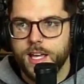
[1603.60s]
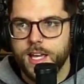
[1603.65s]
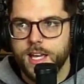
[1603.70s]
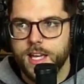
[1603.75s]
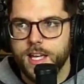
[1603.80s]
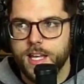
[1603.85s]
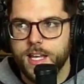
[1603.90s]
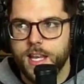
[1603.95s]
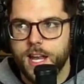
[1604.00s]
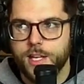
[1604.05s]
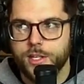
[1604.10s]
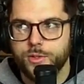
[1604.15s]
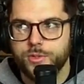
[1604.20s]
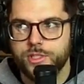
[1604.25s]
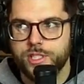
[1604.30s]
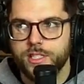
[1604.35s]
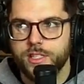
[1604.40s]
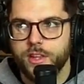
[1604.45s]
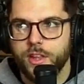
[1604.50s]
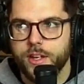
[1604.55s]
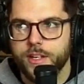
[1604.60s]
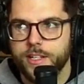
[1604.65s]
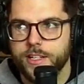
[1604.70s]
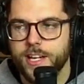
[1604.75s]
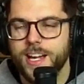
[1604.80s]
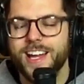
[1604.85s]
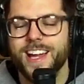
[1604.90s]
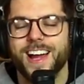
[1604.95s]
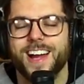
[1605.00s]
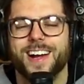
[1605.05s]
And I usually like
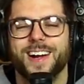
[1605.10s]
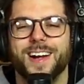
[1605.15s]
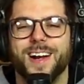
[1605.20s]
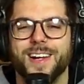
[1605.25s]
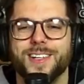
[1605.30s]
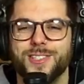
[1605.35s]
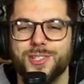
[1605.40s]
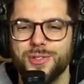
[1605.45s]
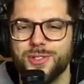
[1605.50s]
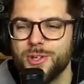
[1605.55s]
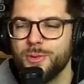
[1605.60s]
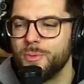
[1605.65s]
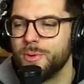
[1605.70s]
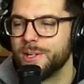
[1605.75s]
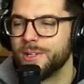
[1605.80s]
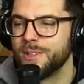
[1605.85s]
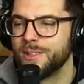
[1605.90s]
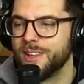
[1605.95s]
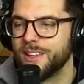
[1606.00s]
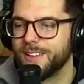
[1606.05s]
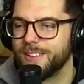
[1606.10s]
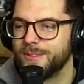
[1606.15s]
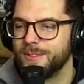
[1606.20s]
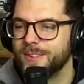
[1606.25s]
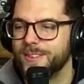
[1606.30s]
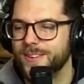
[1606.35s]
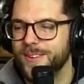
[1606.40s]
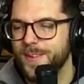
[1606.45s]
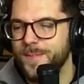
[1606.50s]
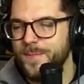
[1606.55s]
it's usually weird, like
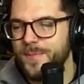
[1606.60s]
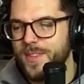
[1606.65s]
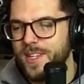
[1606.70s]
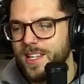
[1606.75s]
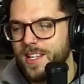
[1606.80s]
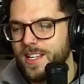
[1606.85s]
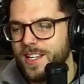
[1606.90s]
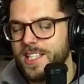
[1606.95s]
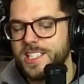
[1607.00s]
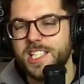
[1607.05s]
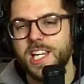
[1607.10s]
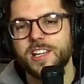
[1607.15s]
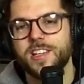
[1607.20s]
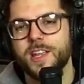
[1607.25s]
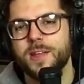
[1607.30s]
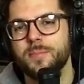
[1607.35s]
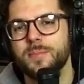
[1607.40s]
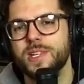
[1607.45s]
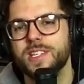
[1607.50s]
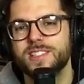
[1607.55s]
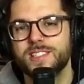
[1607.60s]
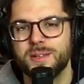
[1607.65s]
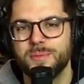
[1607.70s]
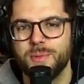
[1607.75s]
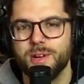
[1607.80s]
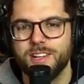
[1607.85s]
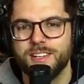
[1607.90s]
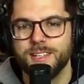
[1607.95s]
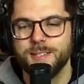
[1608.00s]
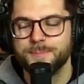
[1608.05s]
let's say I like meet
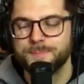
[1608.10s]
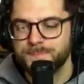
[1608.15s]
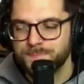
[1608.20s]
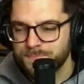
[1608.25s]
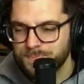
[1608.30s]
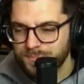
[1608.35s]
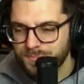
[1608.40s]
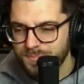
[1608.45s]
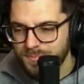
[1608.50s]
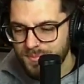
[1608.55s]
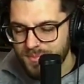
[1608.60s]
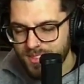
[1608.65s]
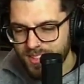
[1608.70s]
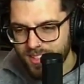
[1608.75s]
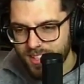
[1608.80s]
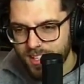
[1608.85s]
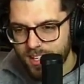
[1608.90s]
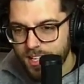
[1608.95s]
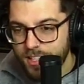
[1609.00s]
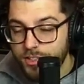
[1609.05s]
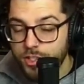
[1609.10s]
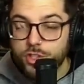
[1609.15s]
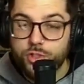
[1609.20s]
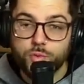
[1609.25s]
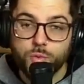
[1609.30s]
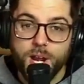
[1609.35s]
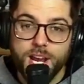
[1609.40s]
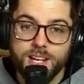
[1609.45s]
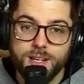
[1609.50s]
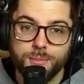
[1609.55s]
somebody just
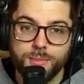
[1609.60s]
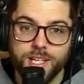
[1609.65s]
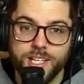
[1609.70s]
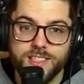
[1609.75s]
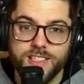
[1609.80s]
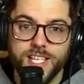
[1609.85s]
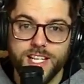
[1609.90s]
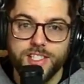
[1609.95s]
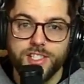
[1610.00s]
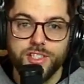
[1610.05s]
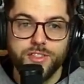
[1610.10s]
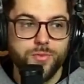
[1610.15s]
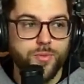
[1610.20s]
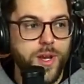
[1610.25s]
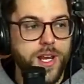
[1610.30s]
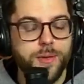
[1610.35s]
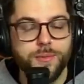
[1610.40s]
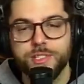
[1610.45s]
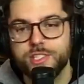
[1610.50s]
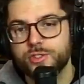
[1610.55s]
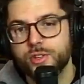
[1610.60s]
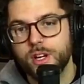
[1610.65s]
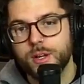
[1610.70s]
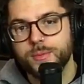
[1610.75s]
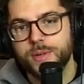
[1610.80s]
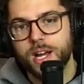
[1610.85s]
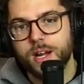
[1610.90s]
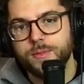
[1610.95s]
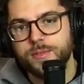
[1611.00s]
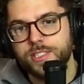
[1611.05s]
randomly. Let's say I just randomly strike up a
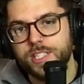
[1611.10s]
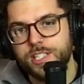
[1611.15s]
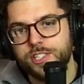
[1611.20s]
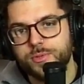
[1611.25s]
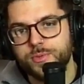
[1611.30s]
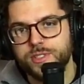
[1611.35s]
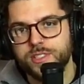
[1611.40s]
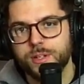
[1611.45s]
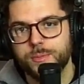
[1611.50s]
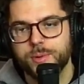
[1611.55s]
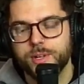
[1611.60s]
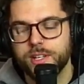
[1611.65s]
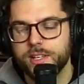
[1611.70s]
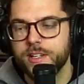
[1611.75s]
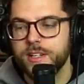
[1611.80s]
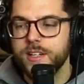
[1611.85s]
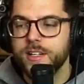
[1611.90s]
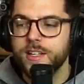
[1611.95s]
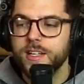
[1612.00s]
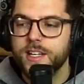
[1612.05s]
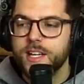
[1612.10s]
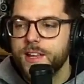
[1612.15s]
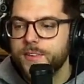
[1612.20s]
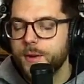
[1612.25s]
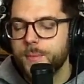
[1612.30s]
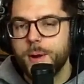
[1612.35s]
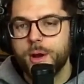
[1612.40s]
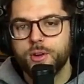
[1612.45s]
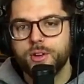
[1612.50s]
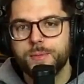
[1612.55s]
conversation with somebody if
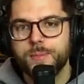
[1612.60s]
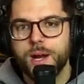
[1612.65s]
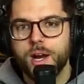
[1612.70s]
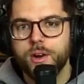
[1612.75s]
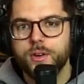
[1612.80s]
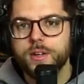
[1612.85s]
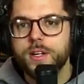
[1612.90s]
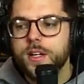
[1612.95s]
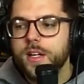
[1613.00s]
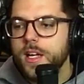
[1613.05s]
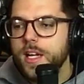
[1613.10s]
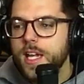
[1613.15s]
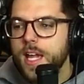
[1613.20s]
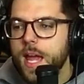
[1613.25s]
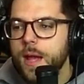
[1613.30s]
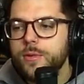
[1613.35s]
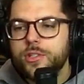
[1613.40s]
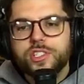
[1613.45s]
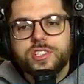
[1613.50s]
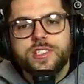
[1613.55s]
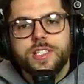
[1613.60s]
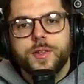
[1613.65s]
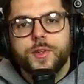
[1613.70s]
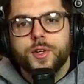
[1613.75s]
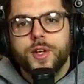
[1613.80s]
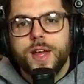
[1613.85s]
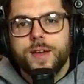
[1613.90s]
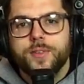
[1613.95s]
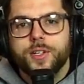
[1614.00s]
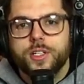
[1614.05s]
I'm out and about, and we just sit there
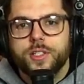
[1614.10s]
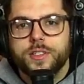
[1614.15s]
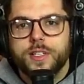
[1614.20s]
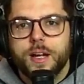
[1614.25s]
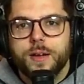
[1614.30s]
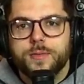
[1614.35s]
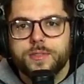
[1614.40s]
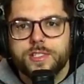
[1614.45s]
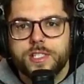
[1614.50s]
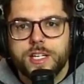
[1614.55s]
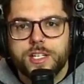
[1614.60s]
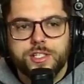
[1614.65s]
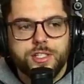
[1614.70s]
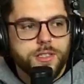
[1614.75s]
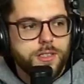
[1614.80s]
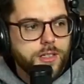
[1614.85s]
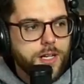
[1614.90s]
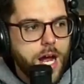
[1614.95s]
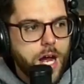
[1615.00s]
and have a good conversation.